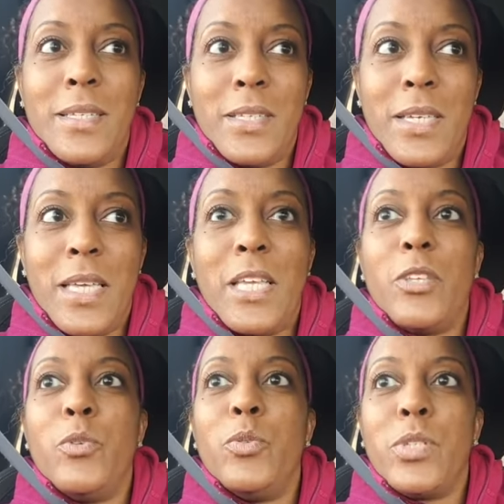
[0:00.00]
it
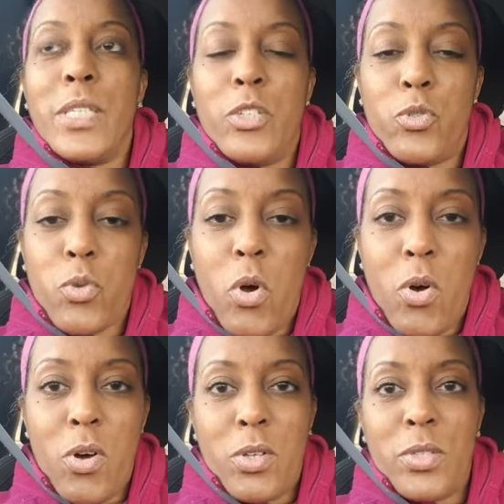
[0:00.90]
usually
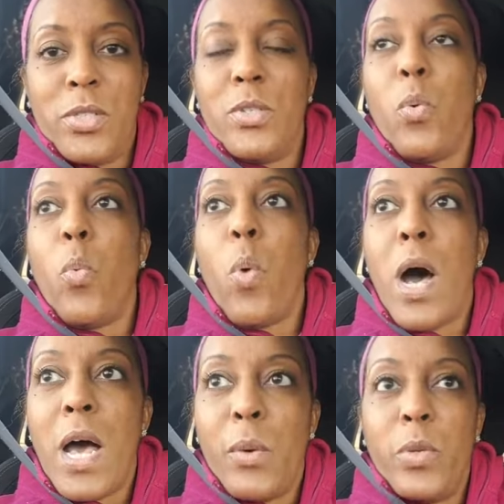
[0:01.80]
draws
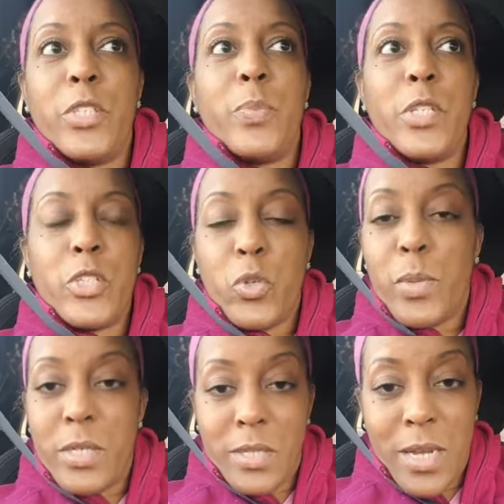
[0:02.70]
why we spend so
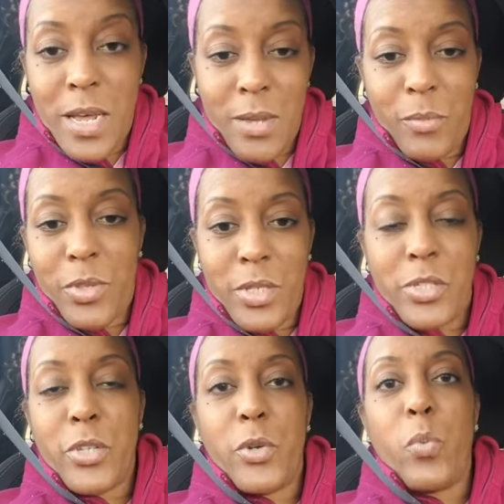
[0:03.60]
much time with each
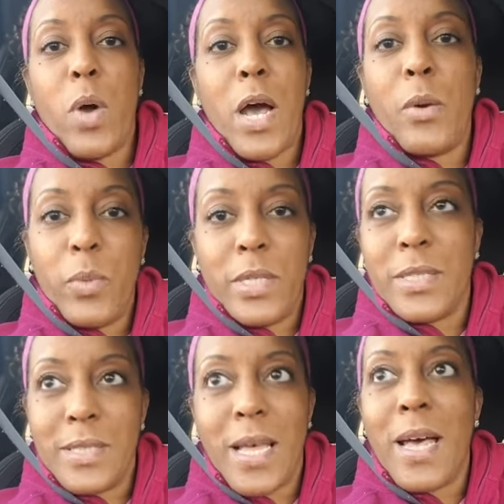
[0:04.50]
other, why we
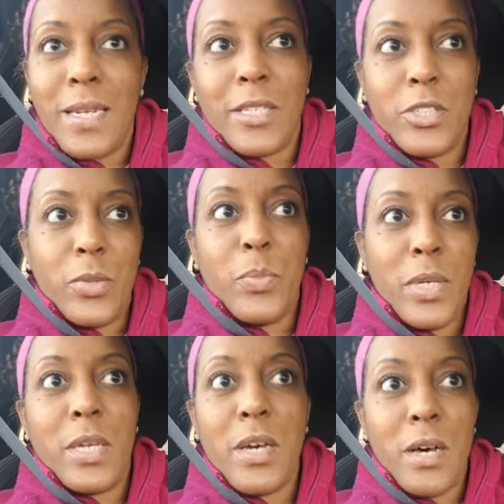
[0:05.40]
decided to
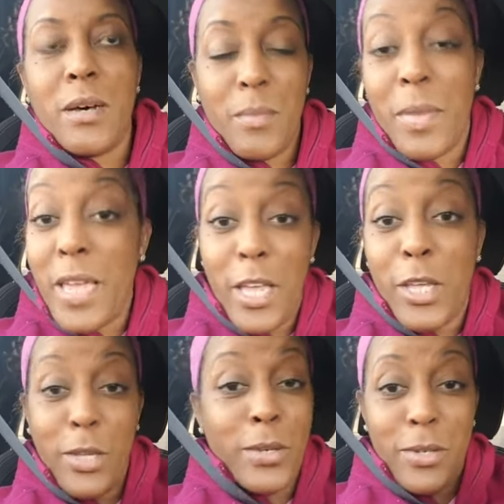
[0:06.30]
become
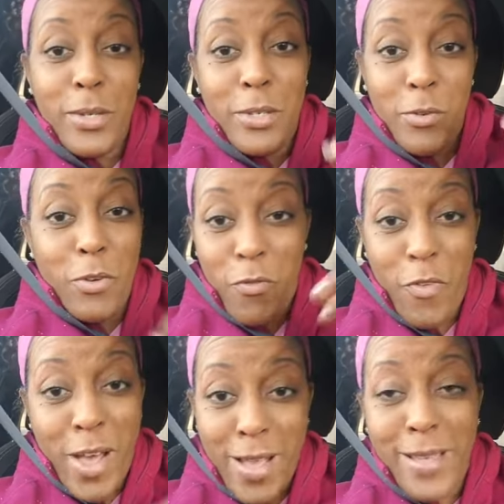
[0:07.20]
a
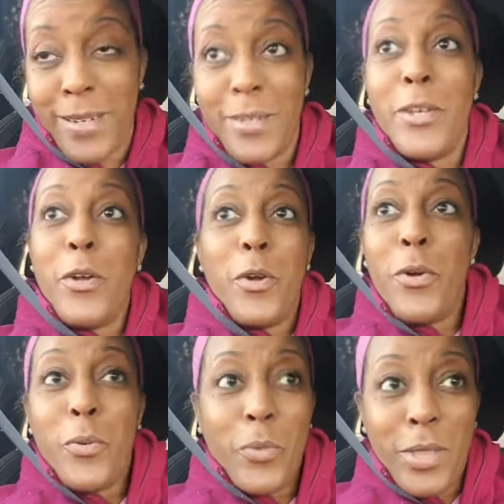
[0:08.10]
unified
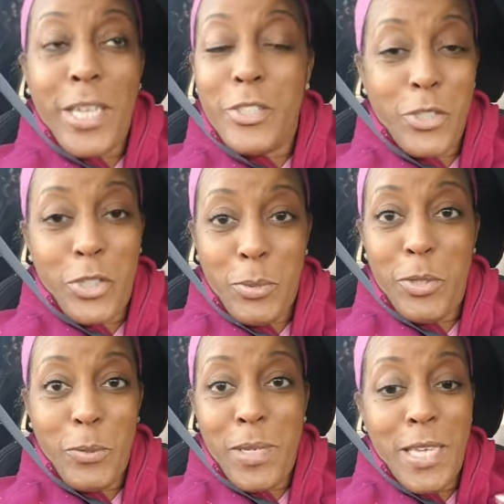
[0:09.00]
relationship
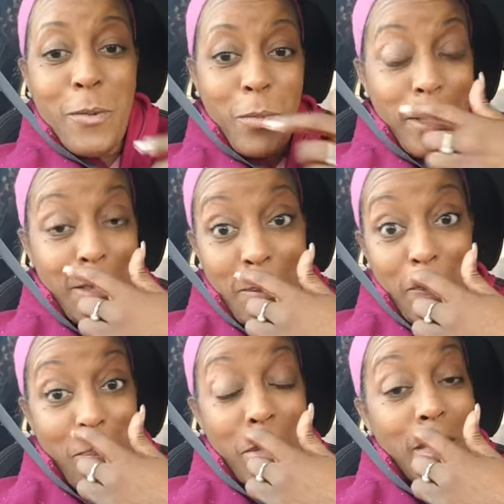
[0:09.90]
to begin with.
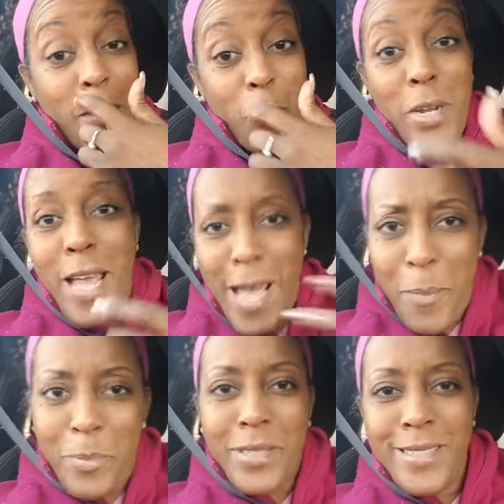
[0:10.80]
But then what
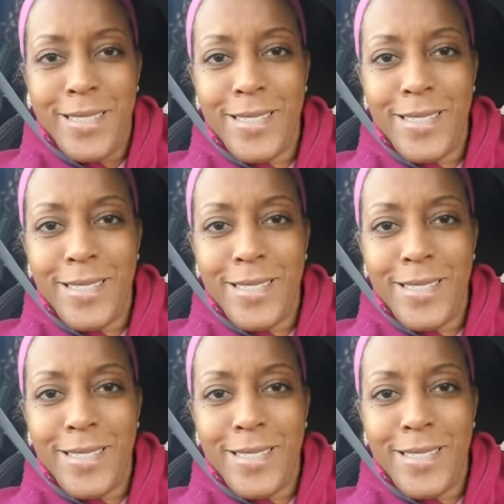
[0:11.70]
happens